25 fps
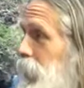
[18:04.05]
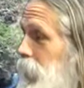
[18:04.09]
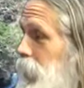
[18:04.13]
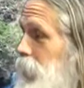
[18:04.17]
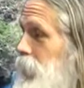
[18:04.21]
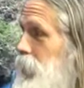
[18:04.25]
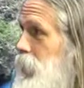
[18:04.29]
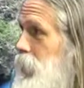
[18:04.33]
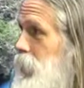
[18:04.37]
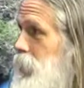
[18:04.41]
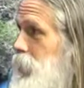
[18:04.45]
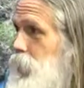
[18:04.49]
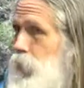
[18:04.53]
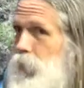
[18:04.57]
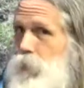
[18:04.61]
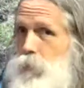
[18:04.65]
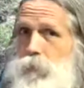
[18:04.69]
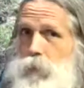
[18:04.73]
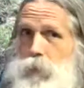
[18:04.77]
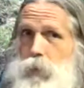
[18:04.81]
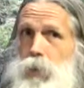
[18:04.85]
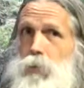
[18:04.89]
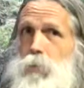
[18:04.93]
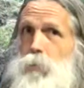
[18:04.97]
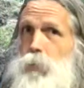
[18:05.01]
It's actually a
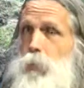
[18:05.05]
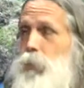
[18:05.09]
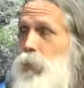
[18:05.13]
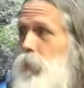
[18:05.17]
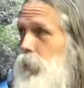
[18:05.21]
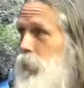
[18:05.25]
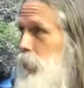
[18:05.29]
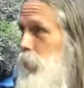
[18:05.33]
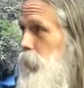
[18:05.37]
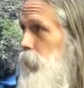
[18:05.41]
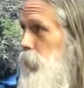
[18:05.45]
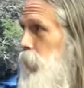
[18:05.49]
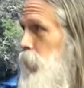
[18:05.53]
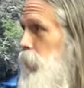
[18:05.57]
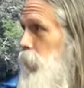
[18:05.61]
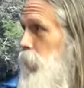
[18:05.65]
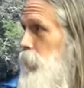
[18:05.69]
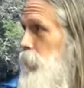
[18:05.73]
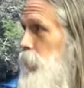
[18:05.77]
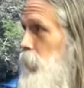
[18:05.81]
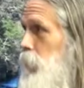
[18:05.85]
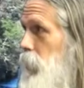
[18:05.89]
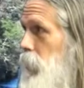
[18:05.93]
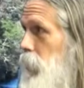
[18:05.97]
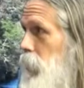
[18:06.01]
very important organ
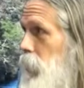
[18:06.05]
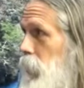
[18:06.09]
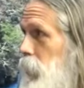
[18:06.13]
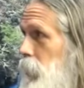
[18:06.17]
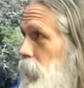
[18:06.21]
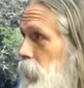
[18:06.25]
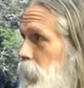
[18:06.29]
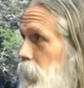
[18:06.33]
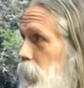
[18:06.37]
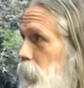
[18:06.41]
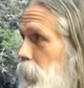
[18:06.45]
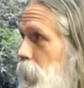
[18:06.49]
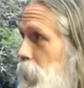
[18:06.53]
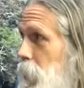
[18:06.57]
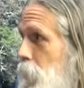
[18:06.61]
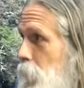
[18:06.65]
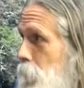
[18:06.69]
for our health.